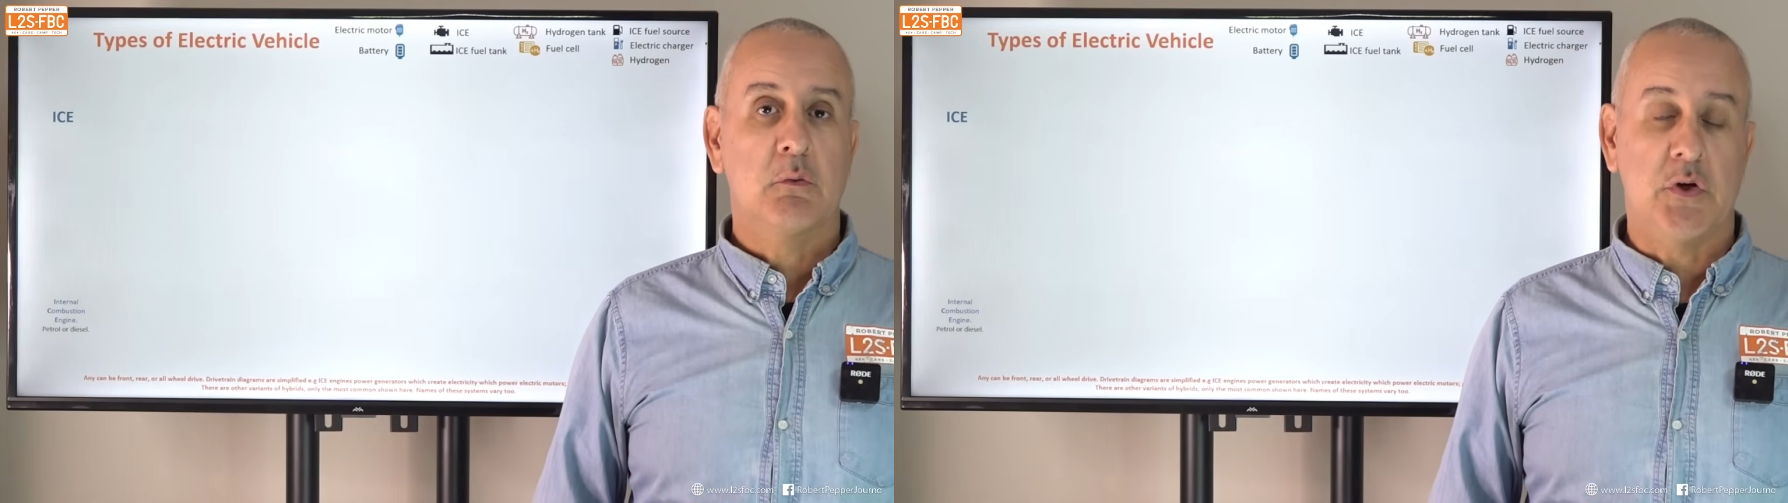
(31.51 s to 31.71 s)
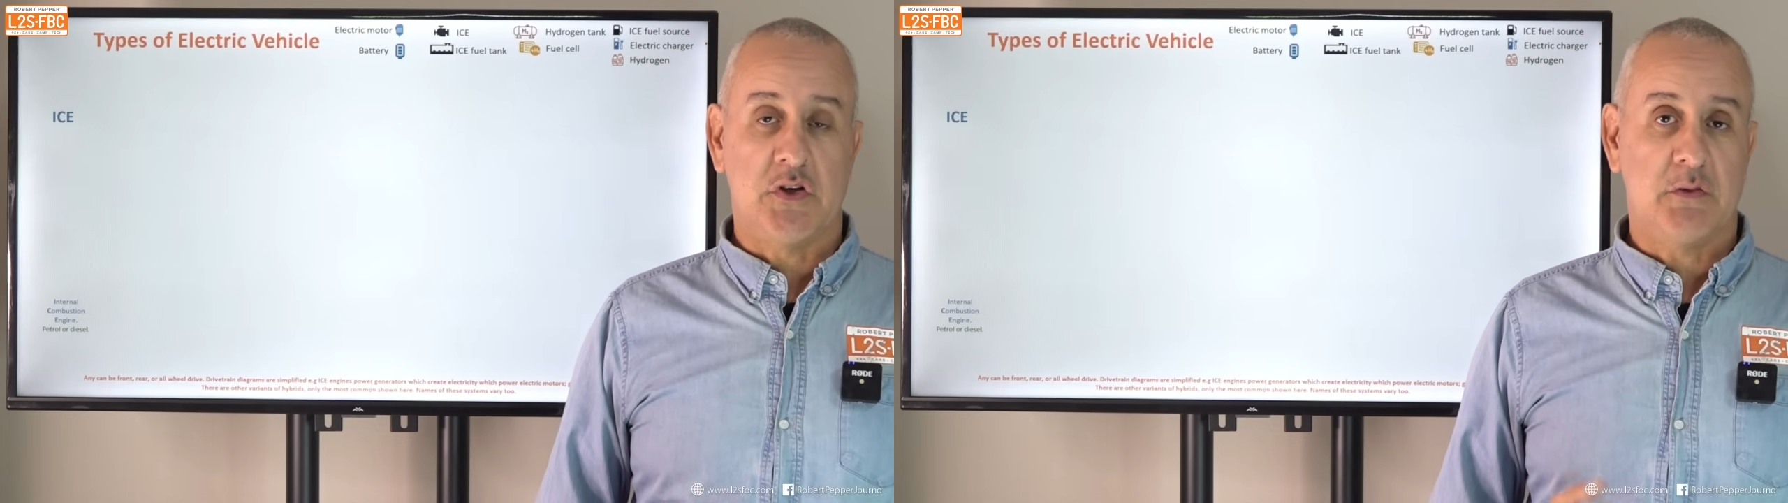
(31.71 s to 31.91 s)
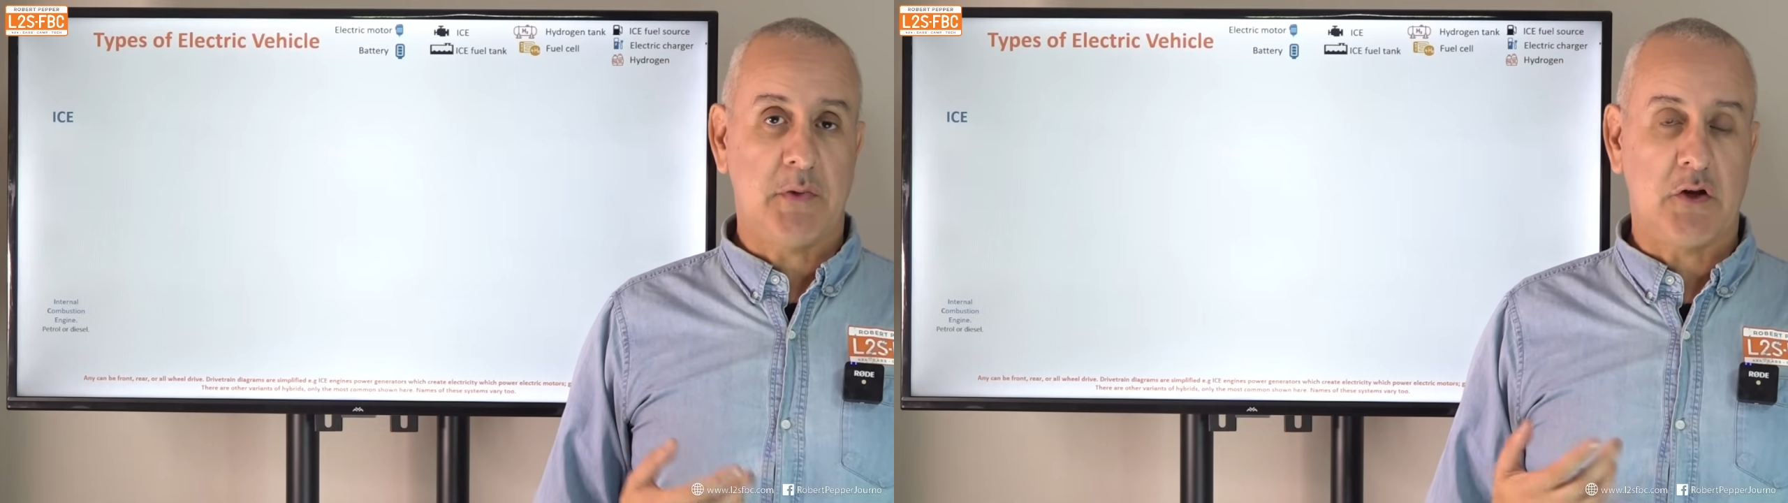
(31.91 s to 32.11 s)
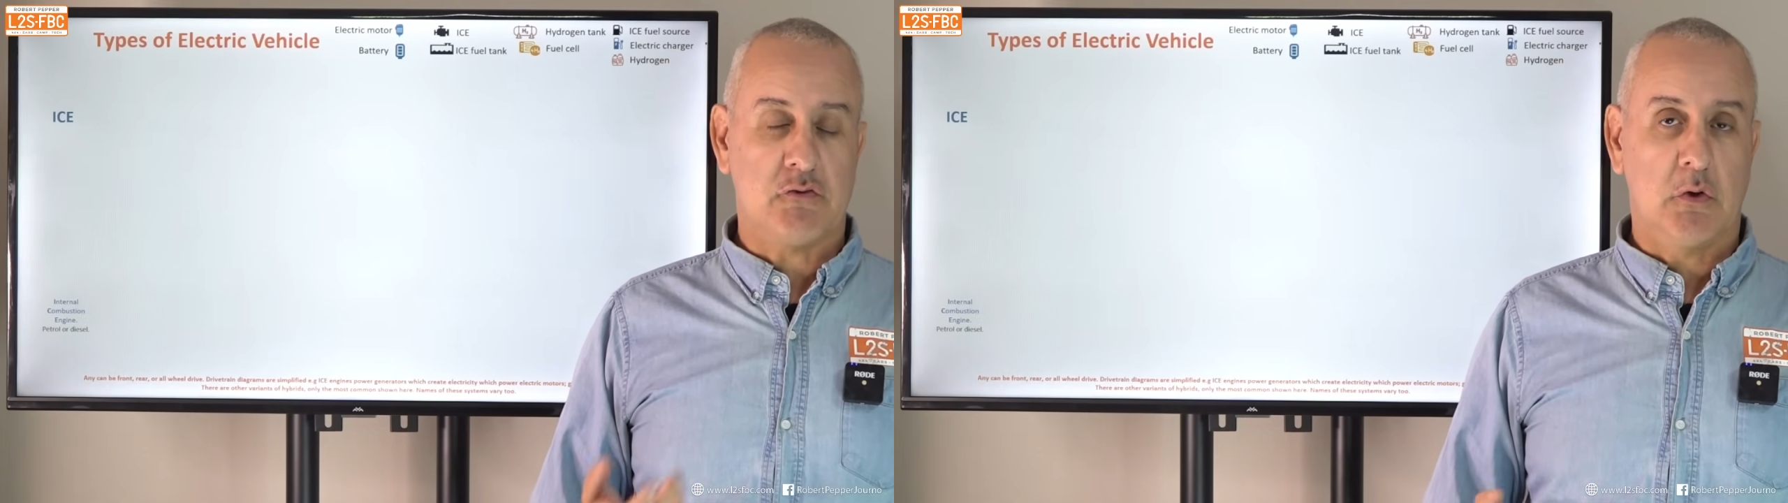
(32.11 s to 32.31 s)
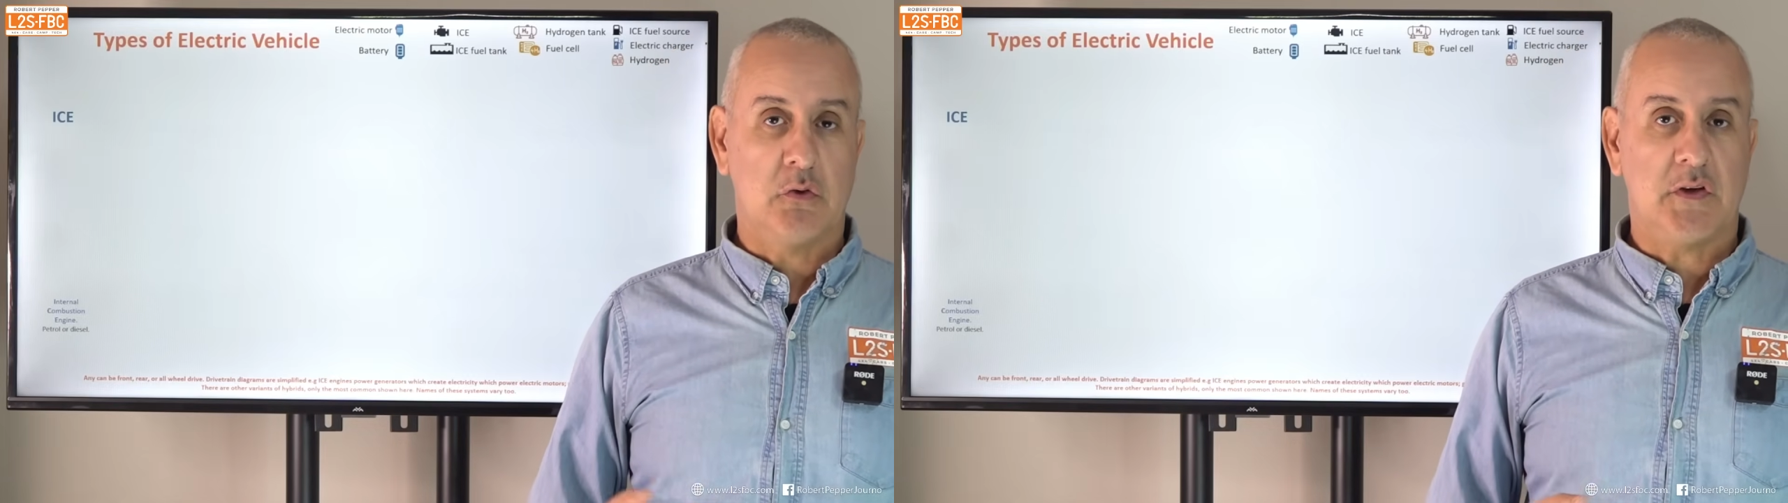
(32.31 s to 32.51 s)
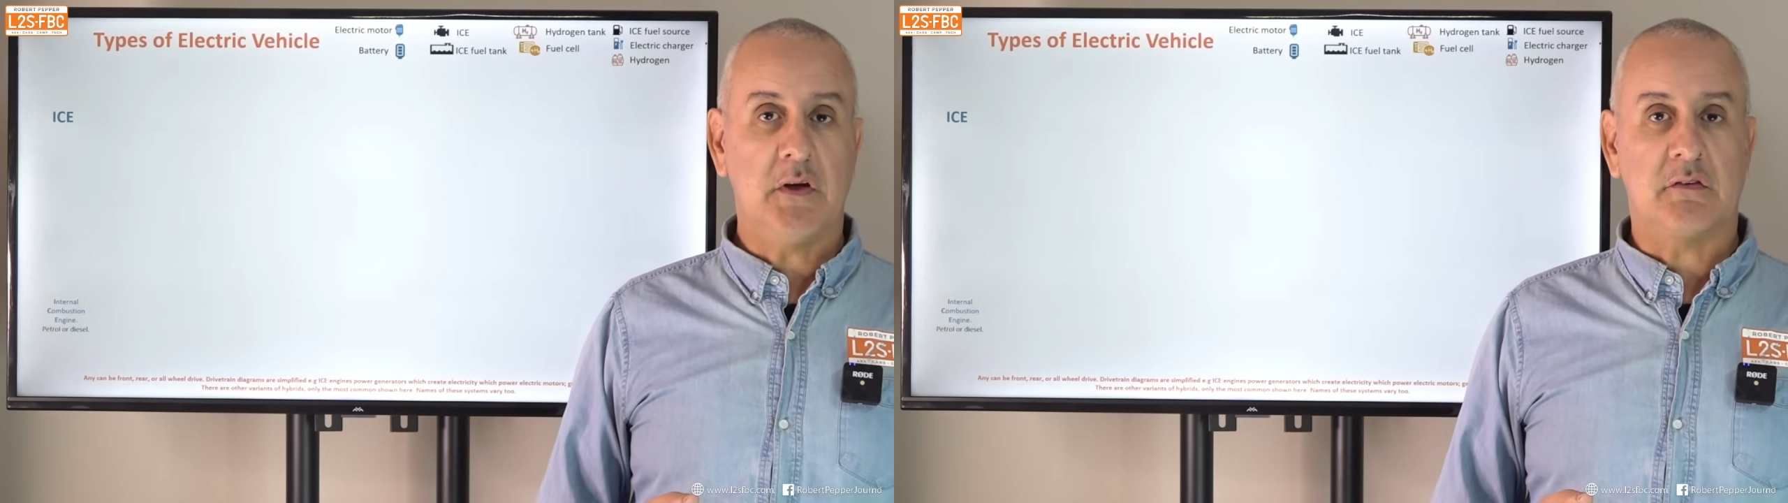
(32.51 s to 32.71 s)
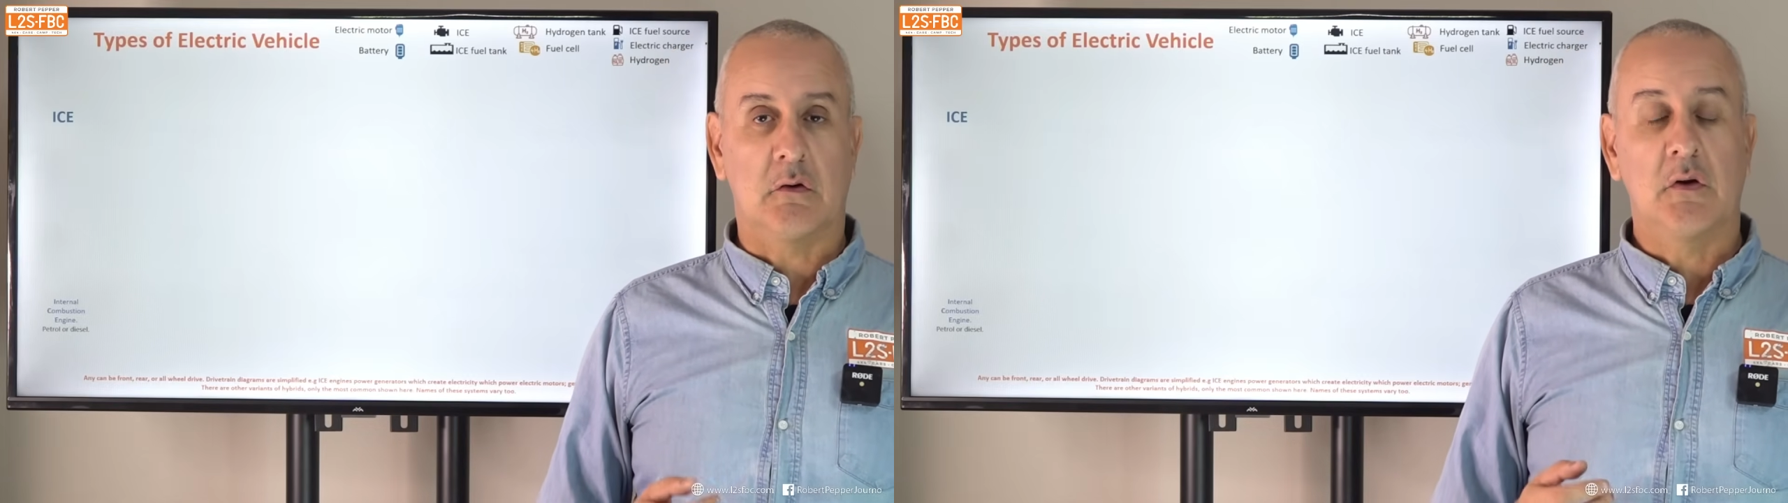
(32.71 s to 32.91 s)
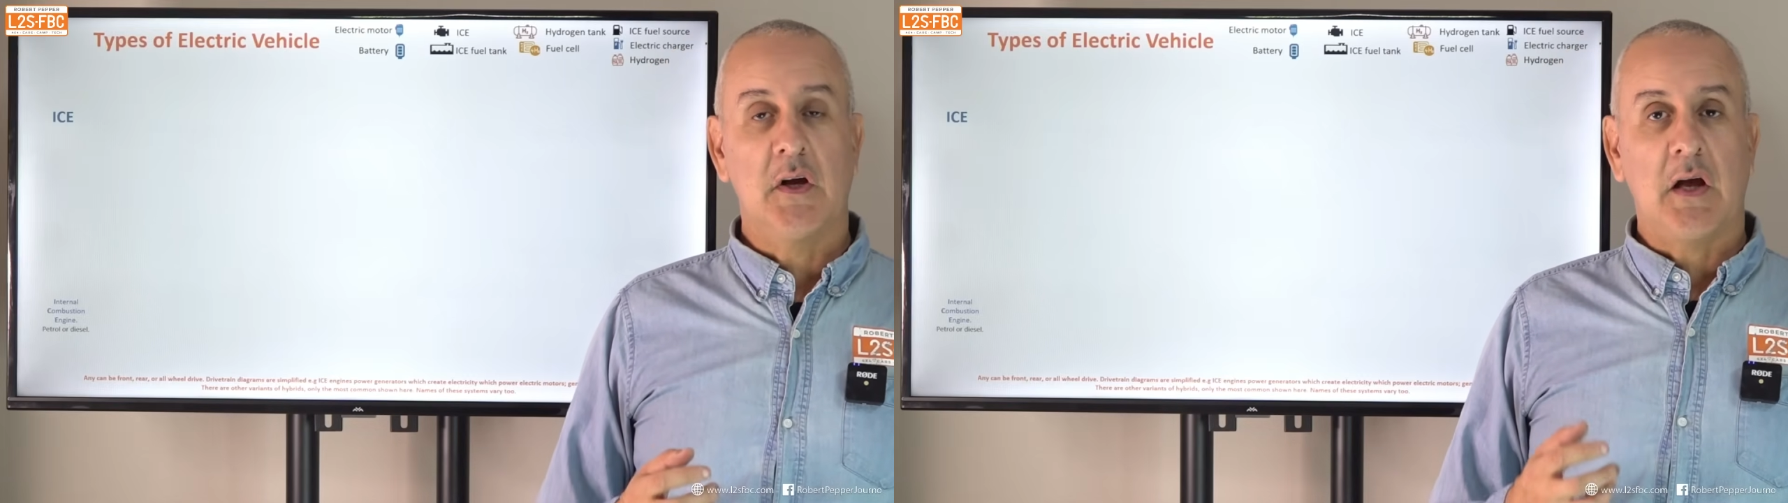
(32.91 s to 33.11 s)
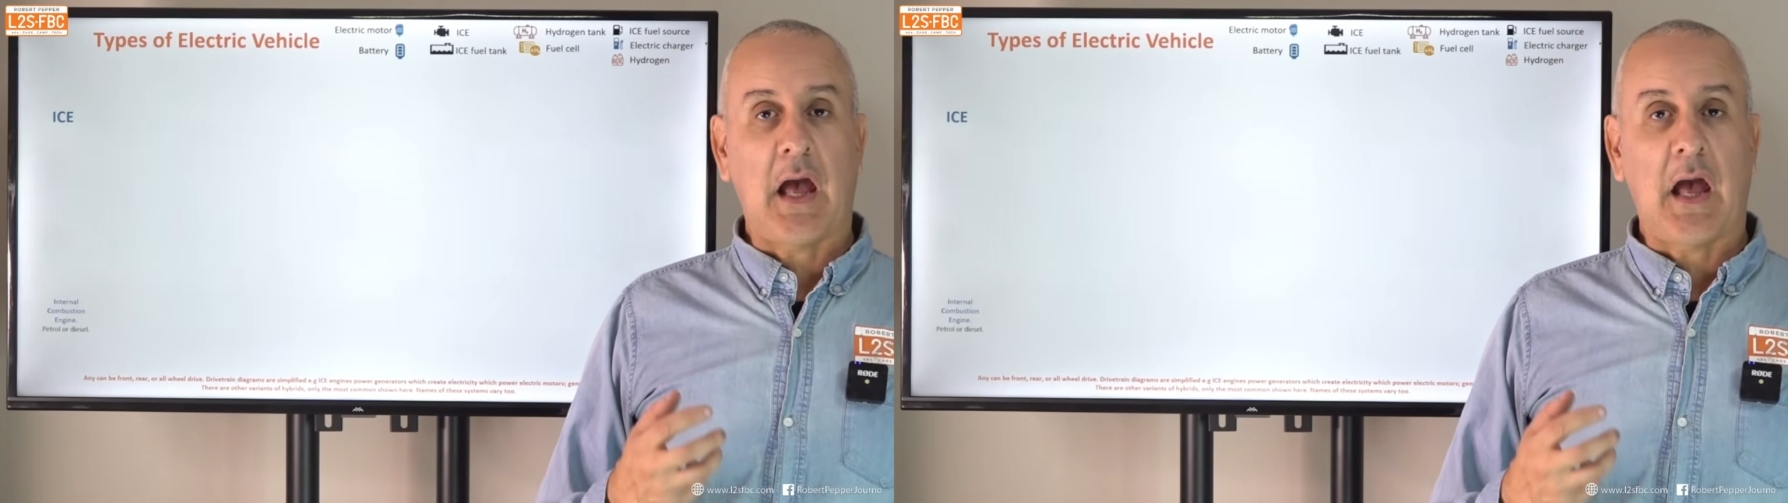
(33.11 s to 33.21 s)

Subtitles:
which is petrol or diesel,